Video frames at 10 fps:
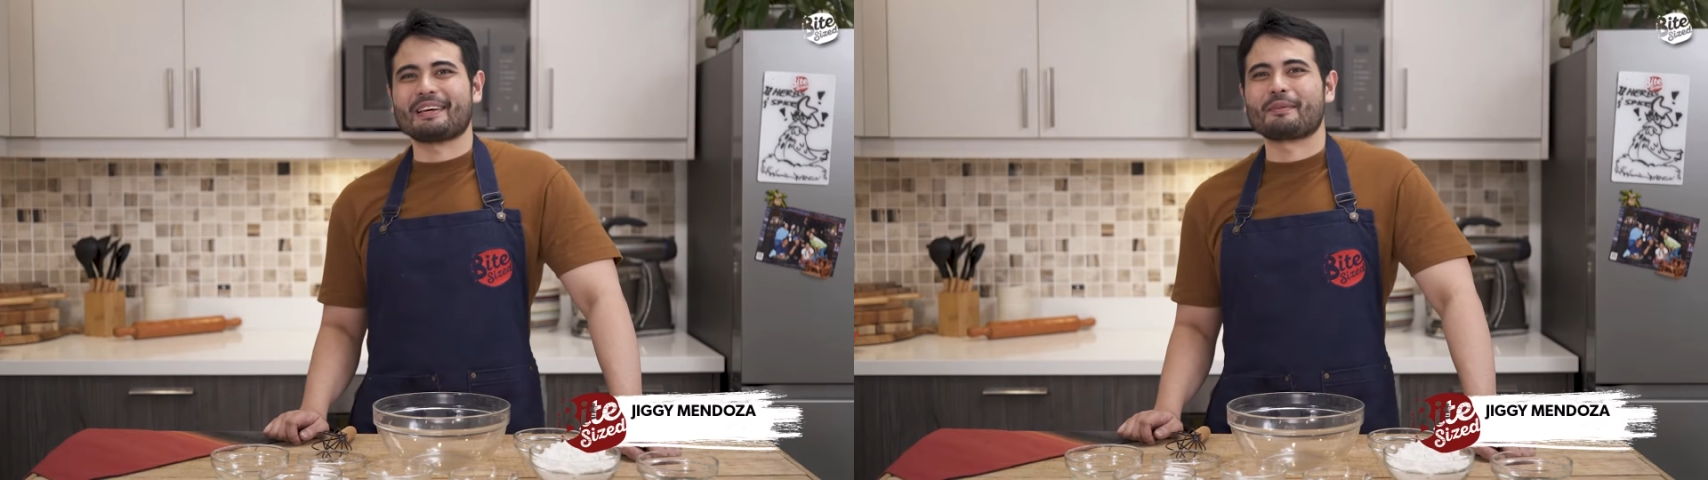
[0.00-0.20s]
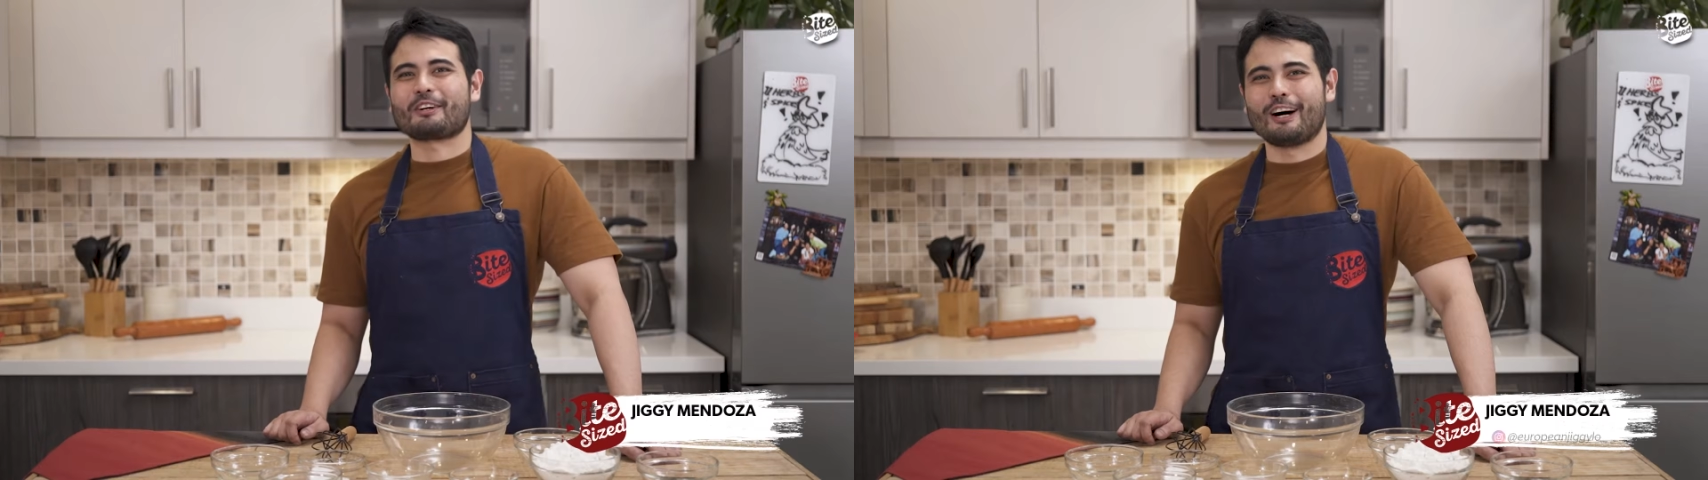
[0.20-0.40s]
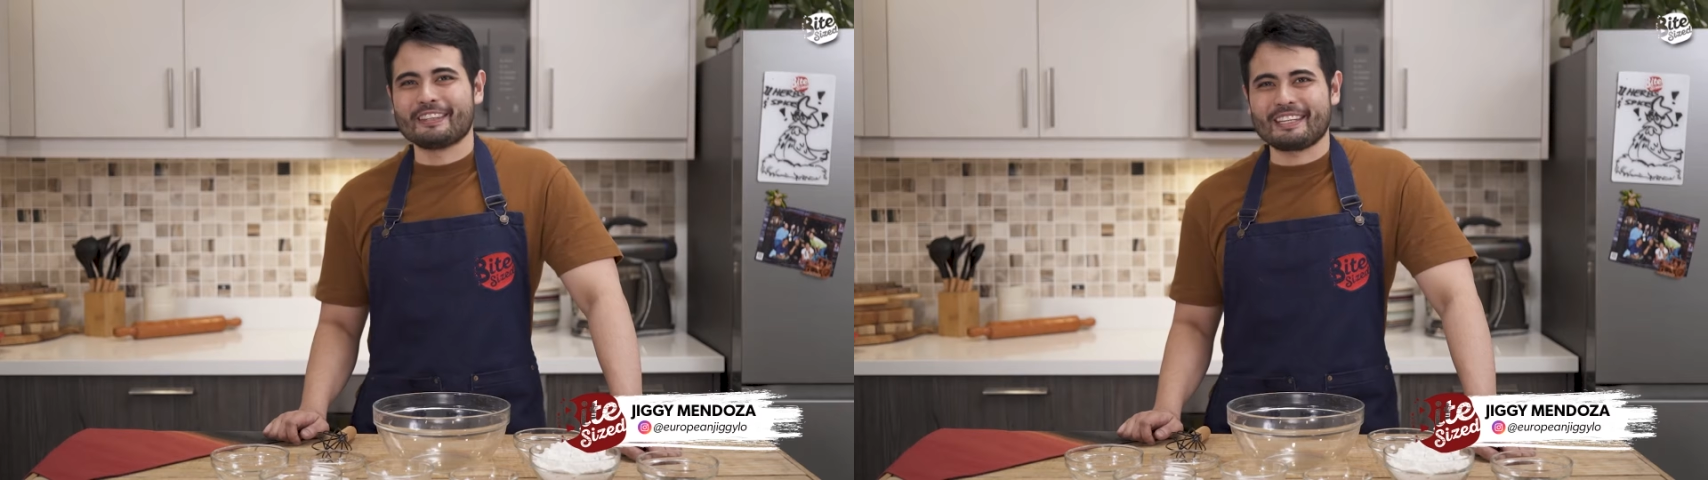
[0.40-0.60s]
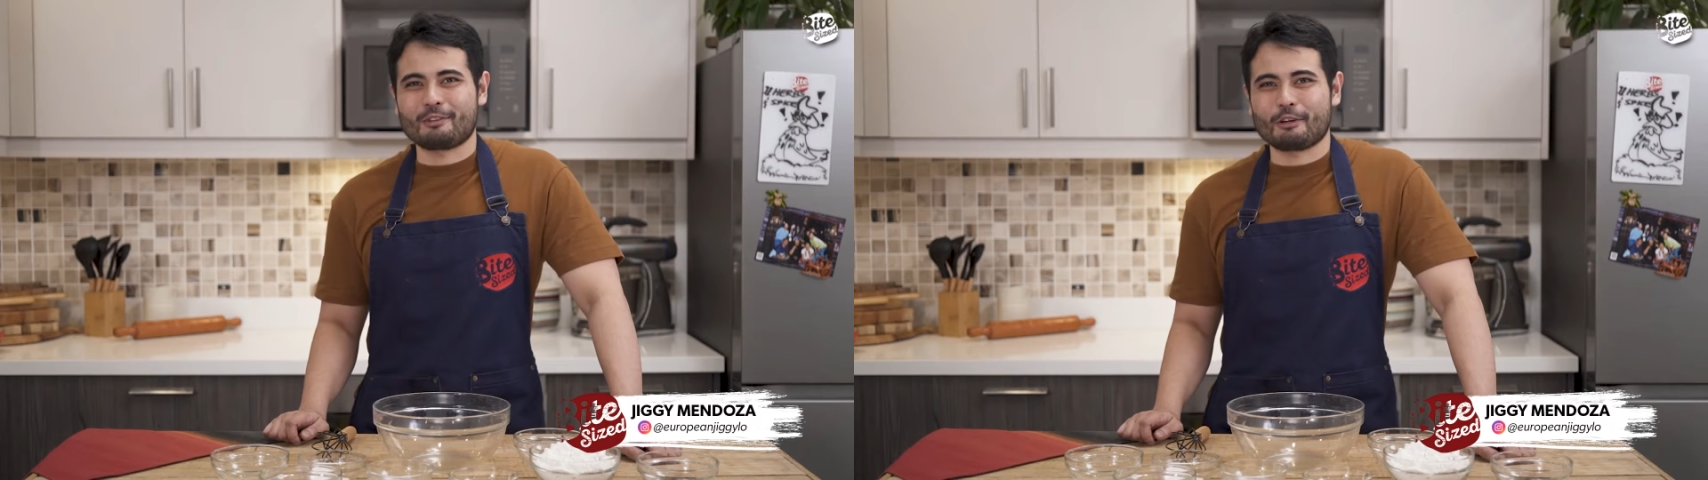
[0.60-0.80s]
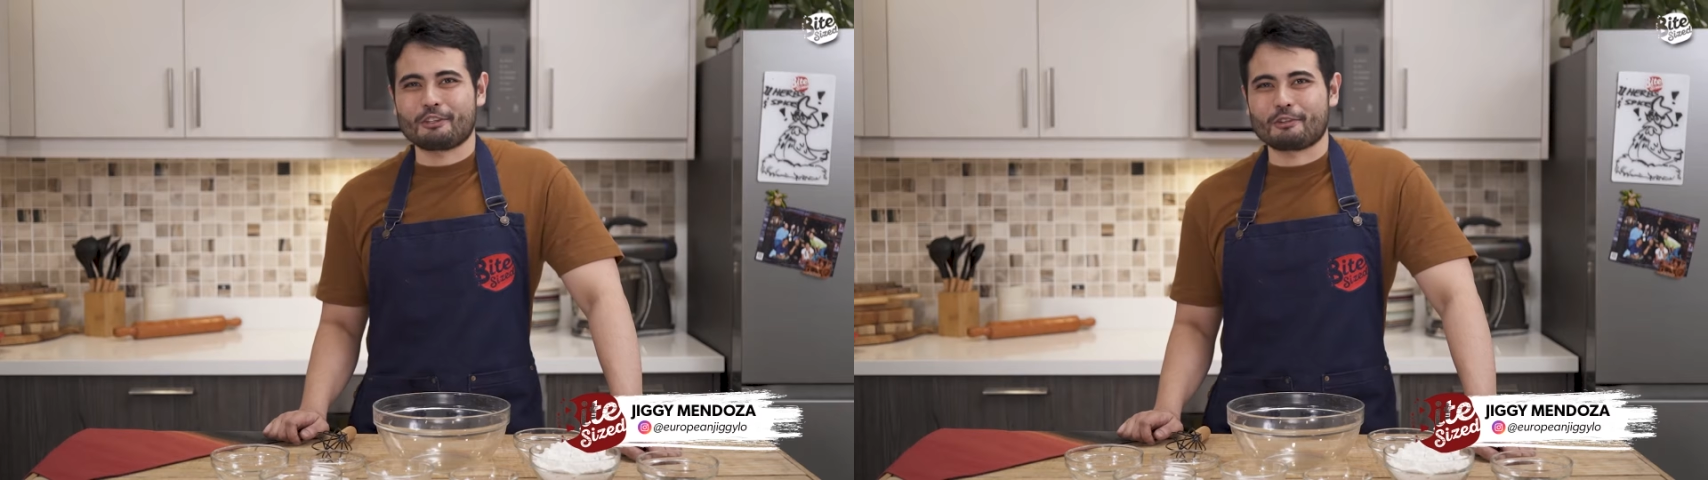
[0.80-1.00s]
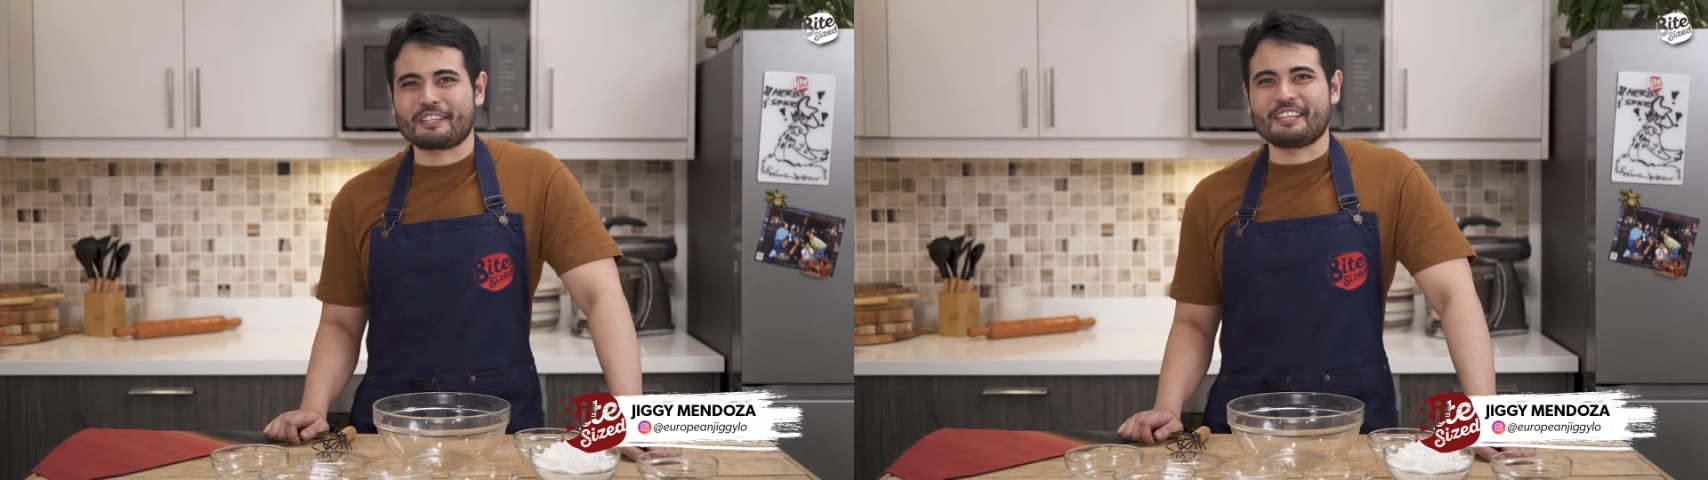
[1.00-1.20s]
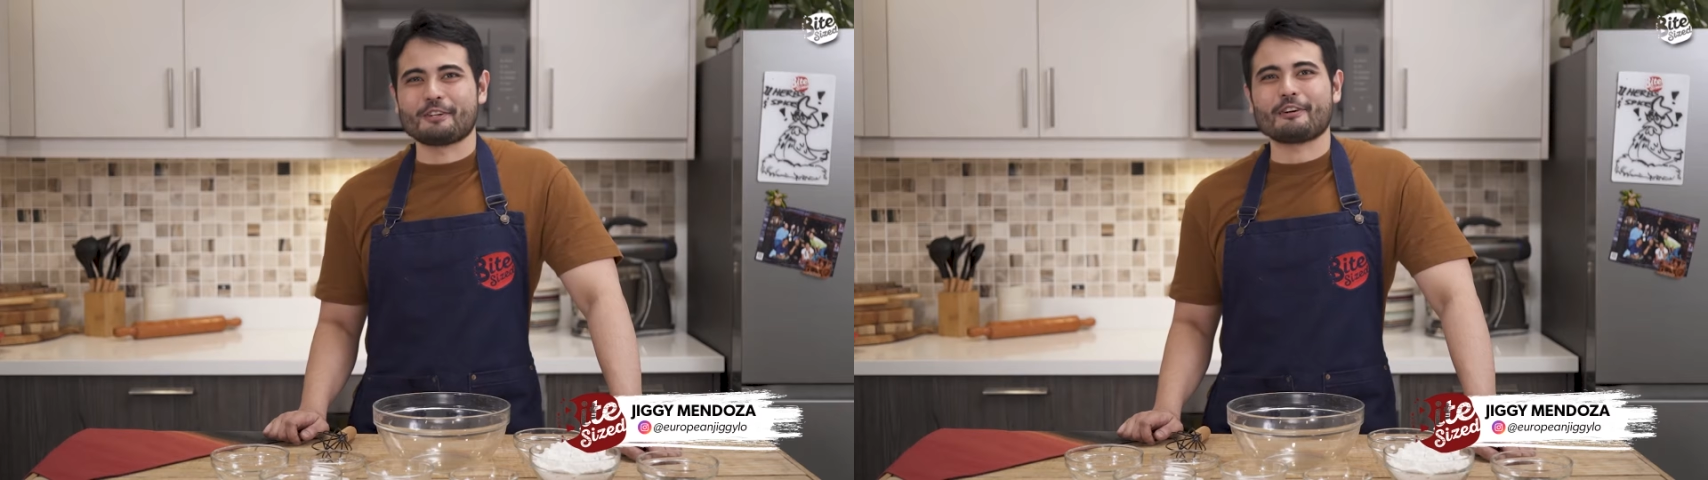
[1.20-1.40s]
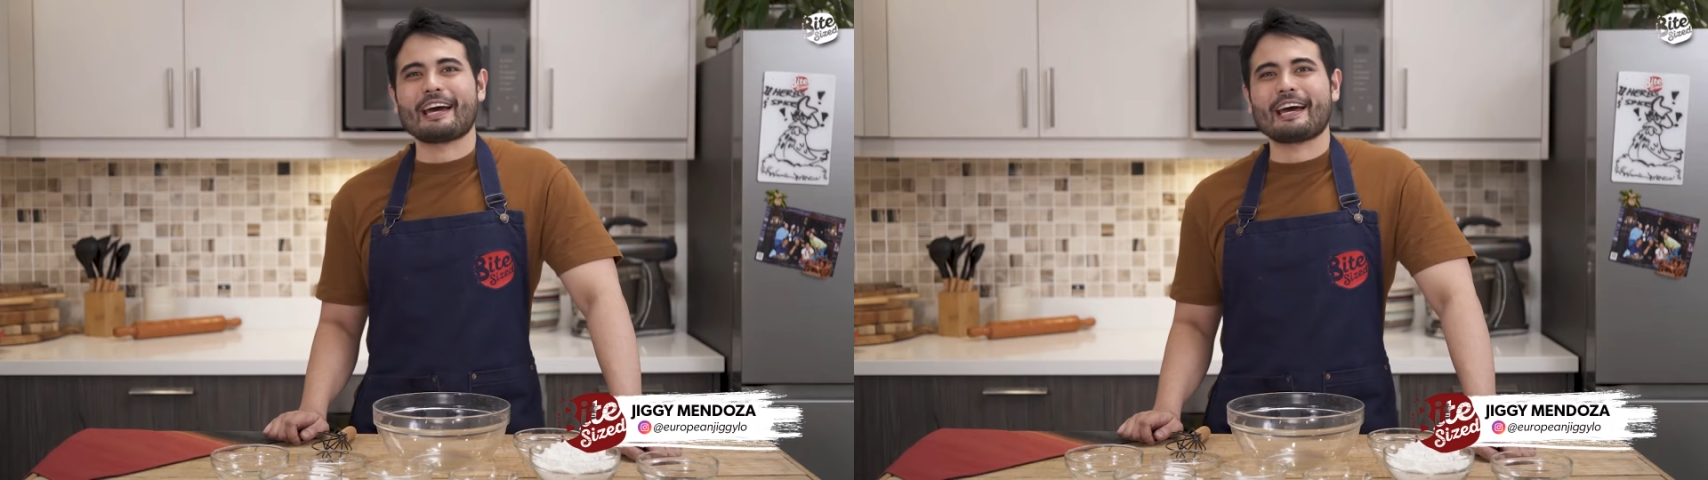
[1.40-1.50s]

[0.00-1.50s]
I'm a content creator here